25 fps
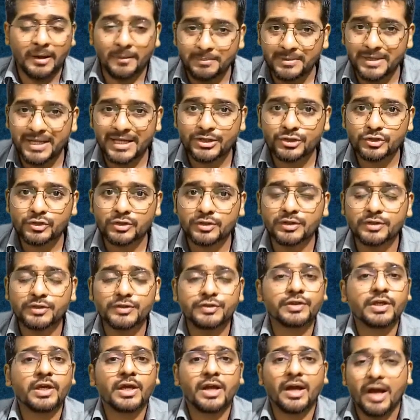
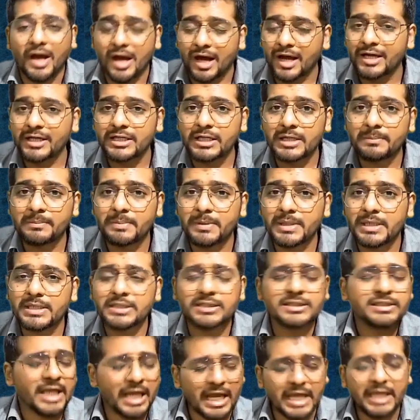updations,
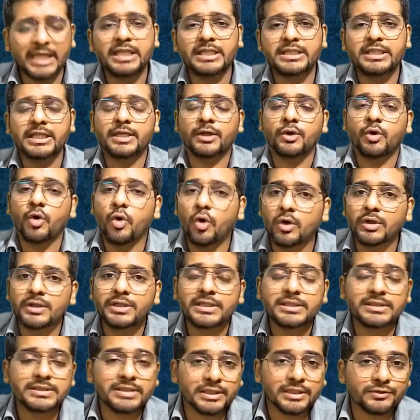RTPs, anything,
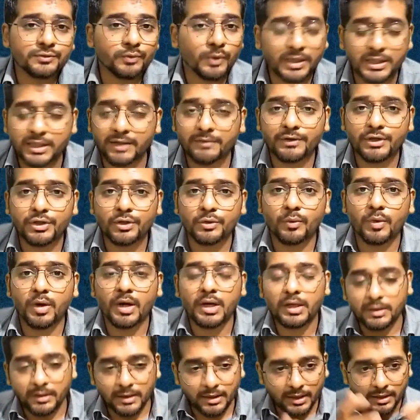all these things, whatever you
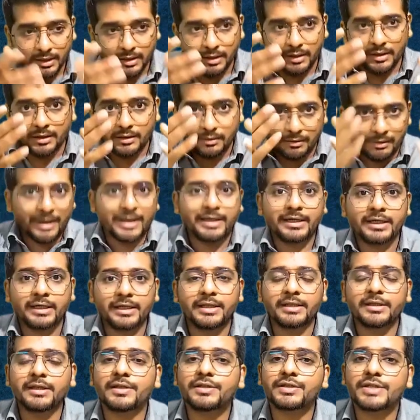want, write
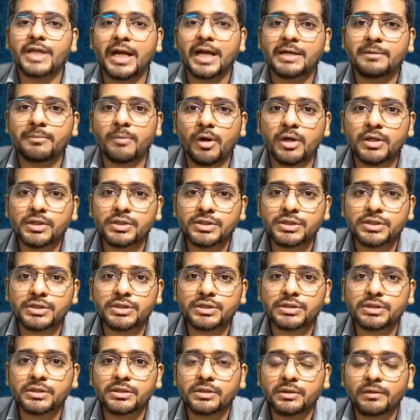it in the chat
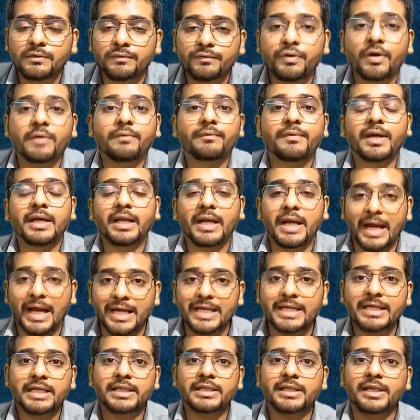box from where
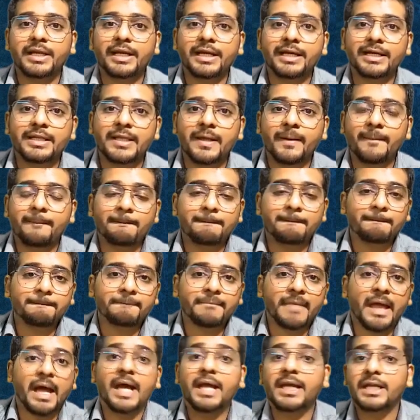I can read them.
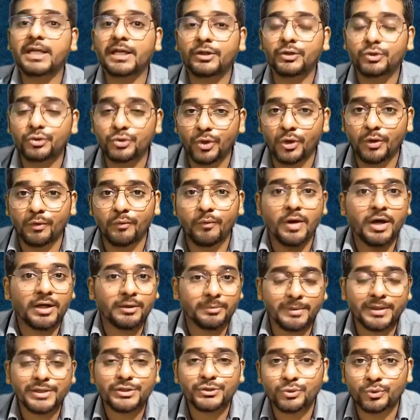I can know
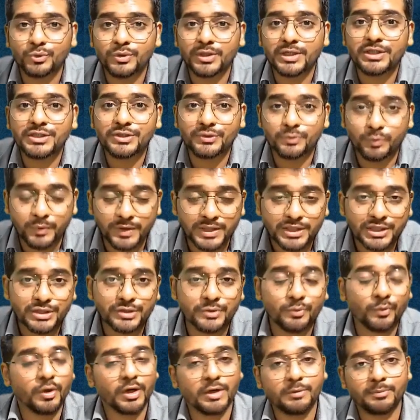what my students
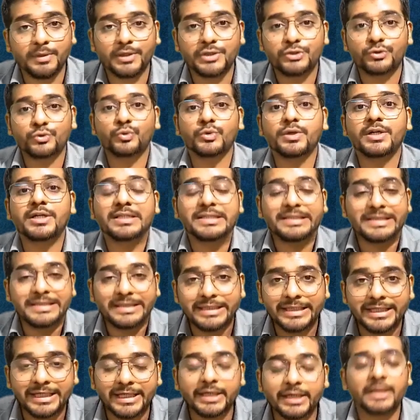wish, what my students
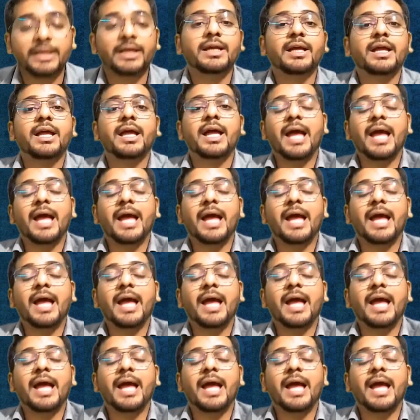need,